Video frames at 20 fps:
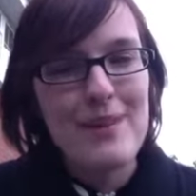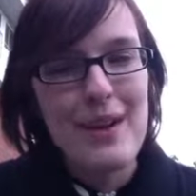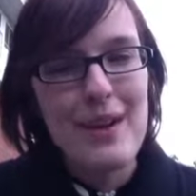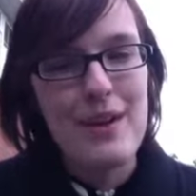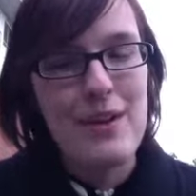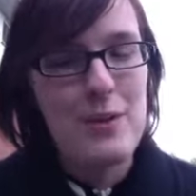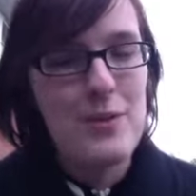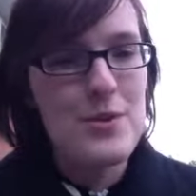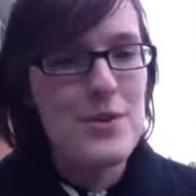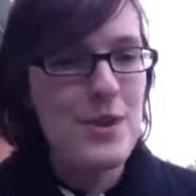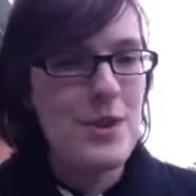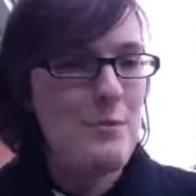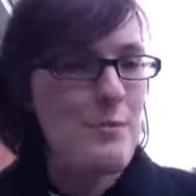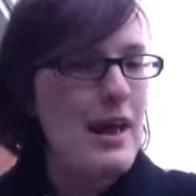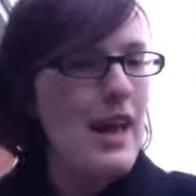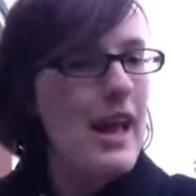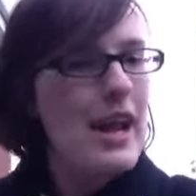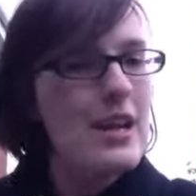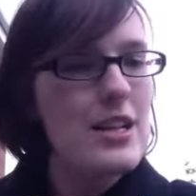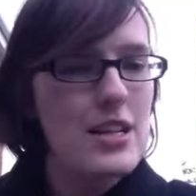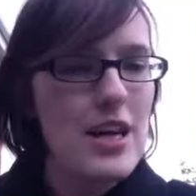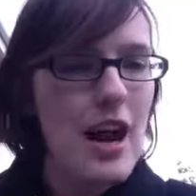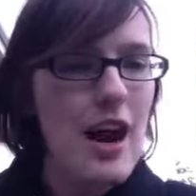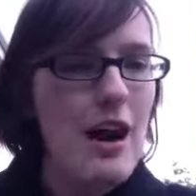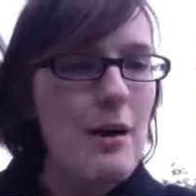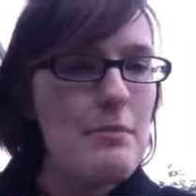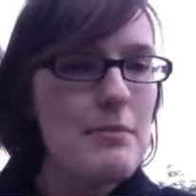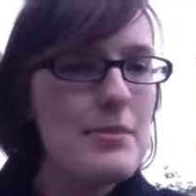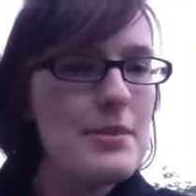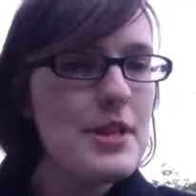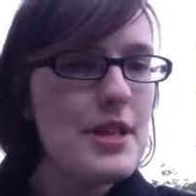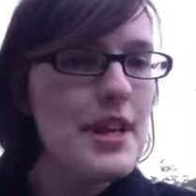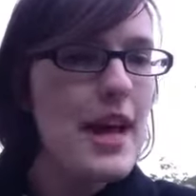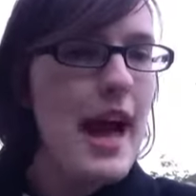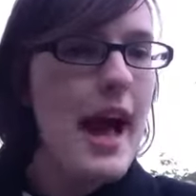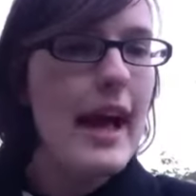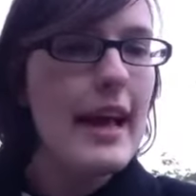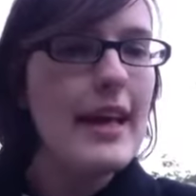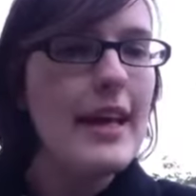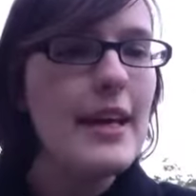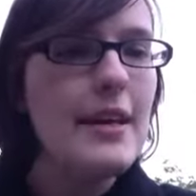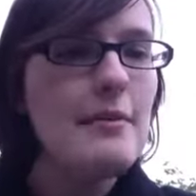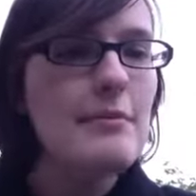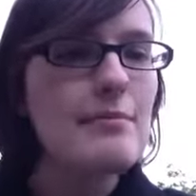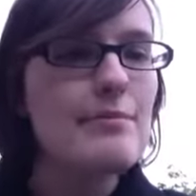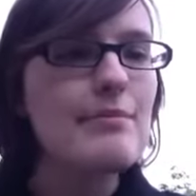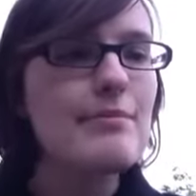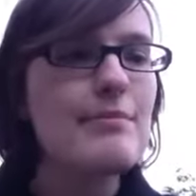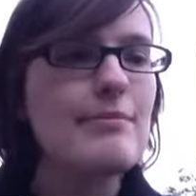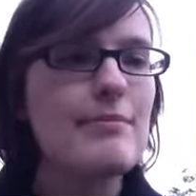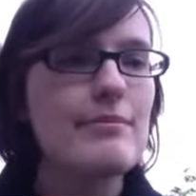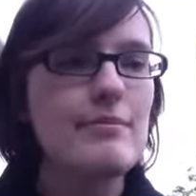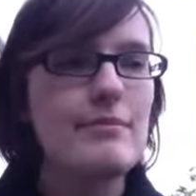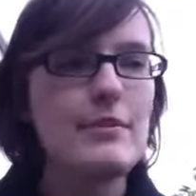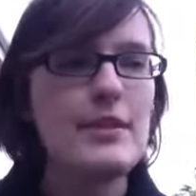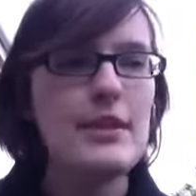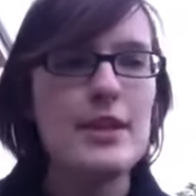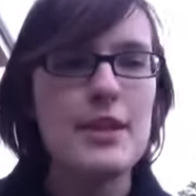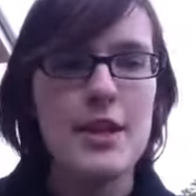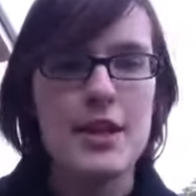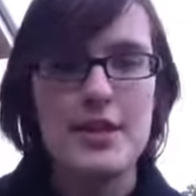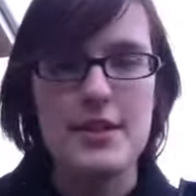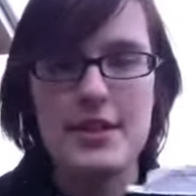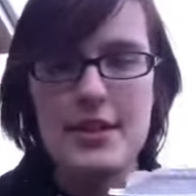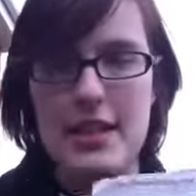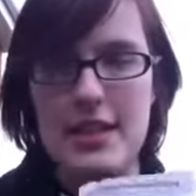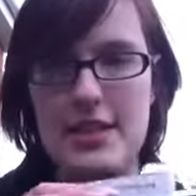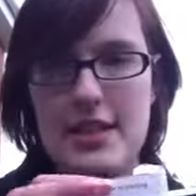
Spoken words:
I also picked up today, you can see